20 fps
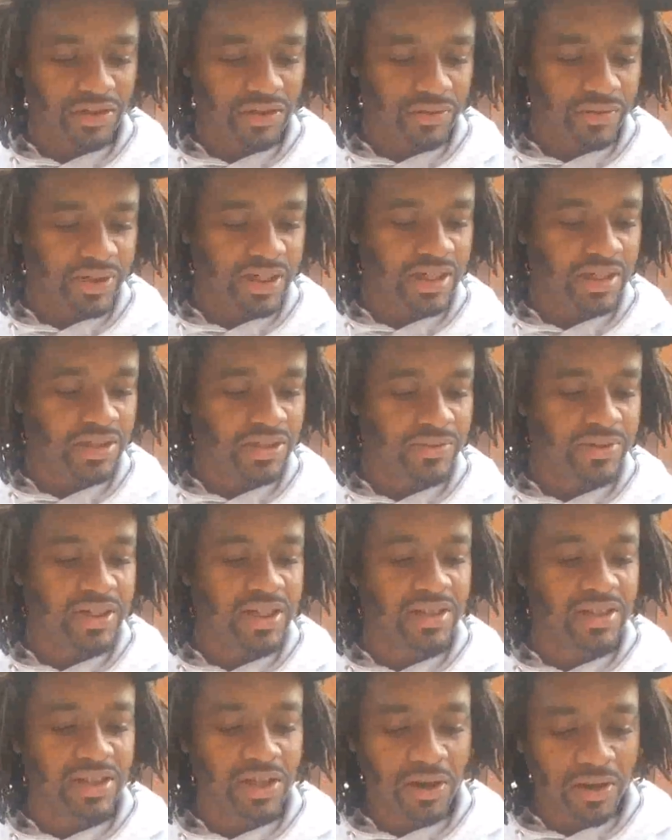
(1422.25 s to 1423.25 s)
3
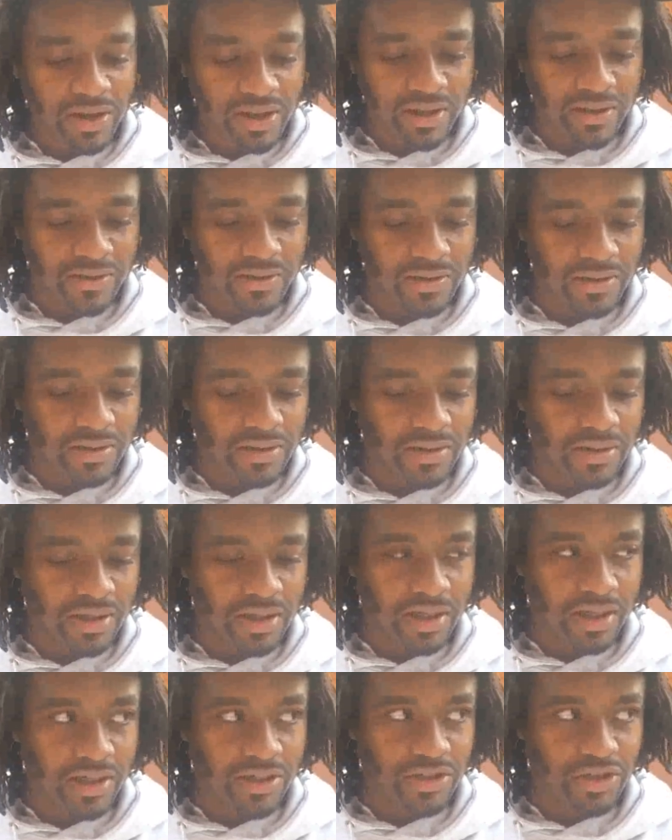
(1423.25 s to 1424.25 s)
and 30th
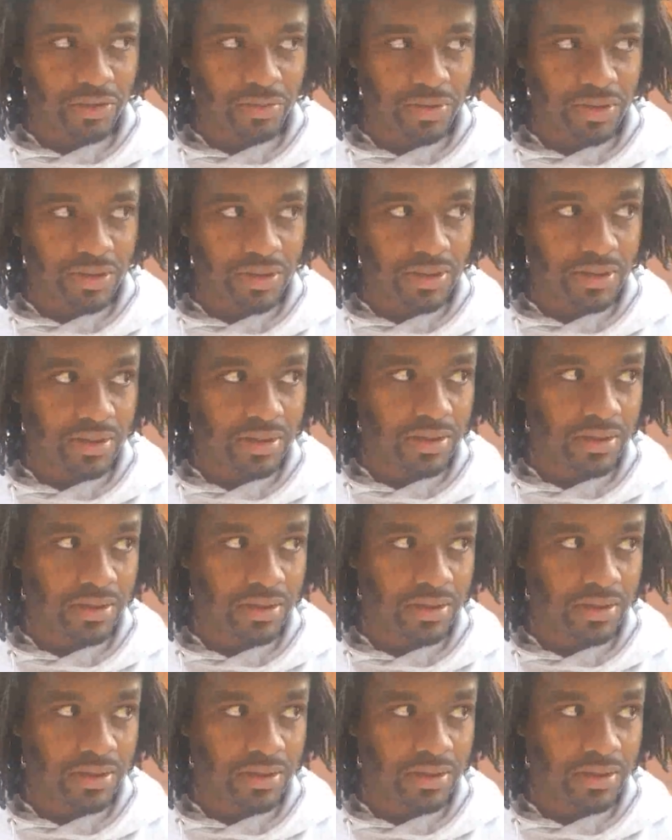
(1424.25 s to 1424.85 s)
Jubilee,